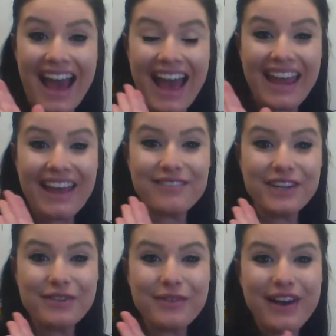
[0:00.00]
Hi
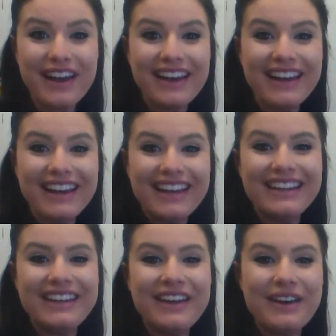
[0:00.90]

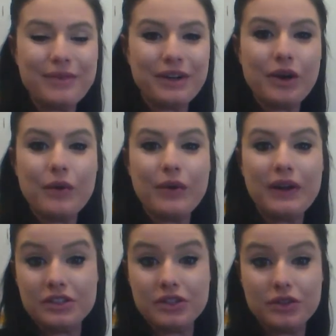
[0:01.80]
everyone! We're going
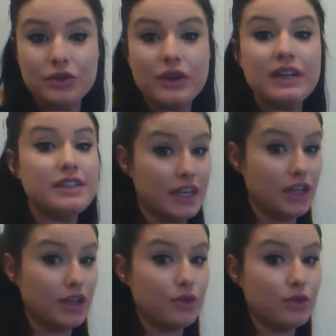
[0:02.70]
to
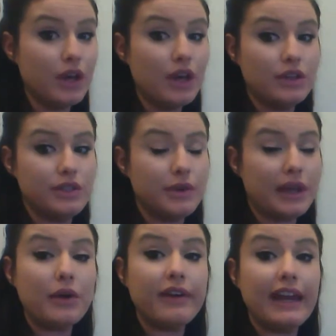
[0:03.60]
continue doing
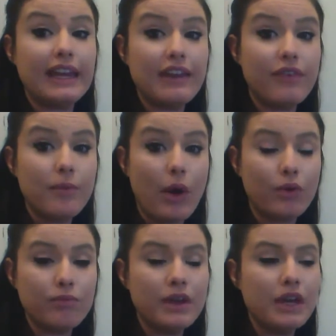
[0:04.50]
our writing from
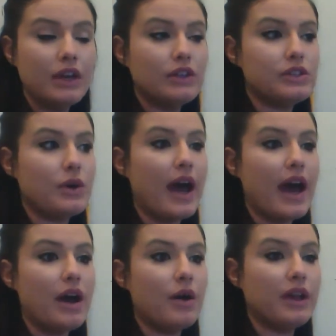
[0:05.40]
home. So
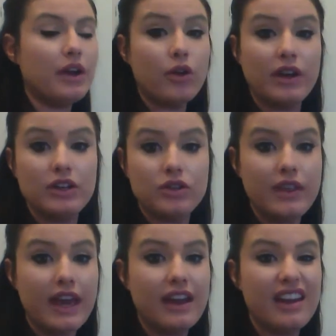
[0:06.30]
how we are going to do
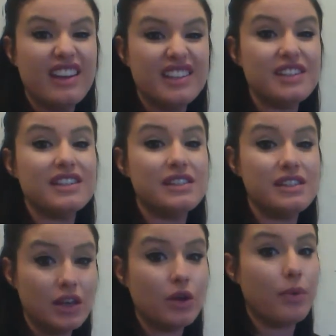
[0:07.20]
that is
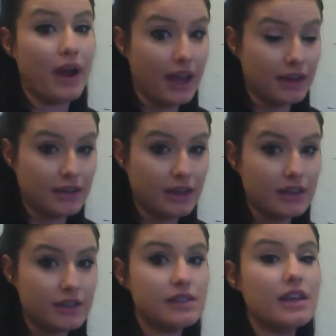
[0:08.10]
still
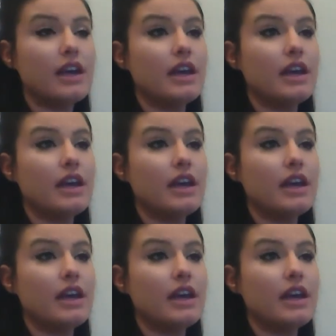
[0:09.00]
practice